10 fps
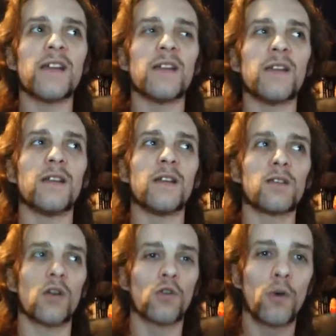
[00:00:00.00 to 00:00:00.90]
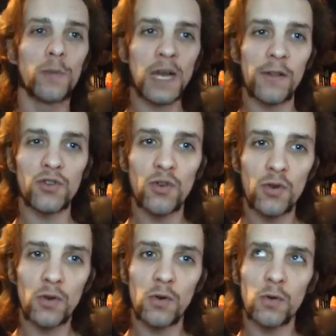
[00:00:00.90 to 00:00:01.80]
it sort of comes out of the
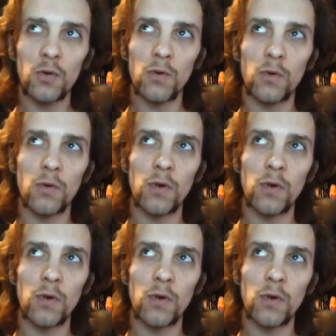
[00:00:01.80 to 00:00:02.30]
jungle,